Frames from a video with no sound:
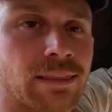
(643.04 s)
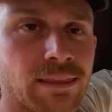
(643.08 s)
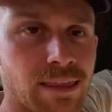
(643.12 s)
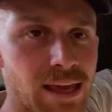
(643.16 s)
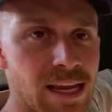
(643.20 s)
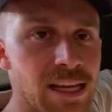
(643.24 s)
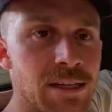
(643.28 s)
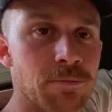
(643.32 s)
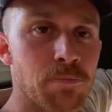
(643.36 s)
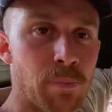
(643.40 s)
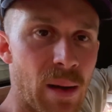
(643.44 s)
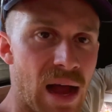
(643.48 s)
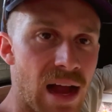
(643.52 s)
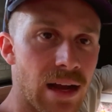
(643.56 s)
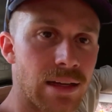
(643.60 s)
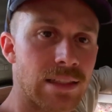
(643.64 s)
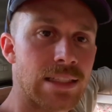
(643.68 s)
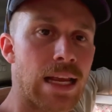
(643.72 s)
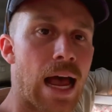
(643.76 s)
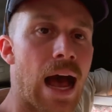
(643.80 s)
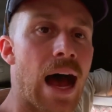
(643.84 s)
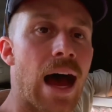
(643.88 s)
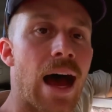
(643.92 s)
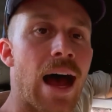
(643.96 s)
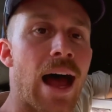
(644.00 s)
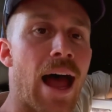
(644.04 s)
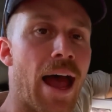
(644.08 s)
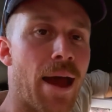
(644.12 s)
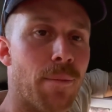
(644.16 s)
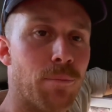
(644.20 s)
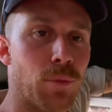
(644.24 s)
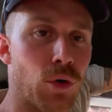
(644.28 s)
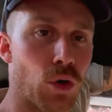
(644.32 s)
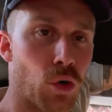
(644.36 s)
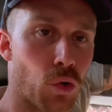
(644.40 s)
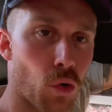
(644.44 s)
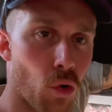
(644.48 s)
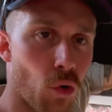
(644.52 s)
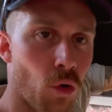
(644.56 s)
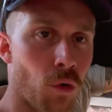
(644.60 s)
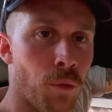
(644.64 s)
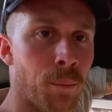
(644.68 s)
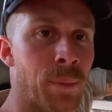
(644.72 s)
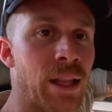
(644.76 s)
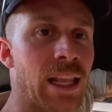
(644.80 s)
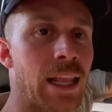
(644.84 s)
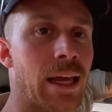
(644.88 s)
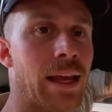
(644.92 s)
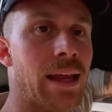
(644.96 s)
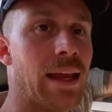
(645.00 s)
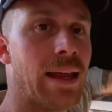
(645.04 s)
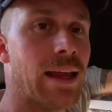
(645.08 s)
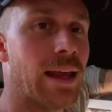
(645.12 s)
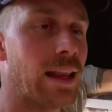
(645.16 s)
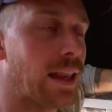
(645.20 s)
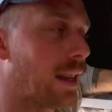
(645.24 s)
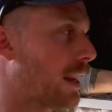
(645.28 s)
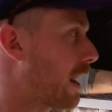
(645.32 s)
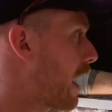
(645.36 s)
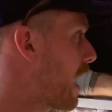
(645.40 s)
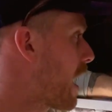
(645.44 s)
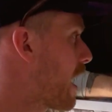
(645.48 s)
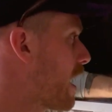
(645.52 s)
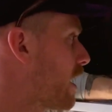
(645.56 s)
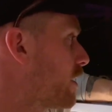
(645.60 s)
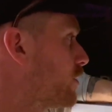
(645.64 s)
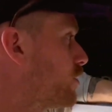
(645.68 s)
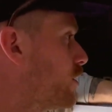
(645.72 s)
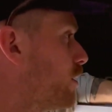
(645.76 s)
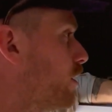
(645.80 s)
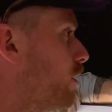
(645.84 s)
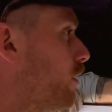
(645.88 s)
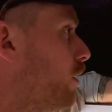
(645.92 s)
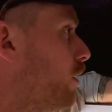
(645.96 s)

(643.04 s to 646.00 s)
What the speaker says: these bunks are abnormally large.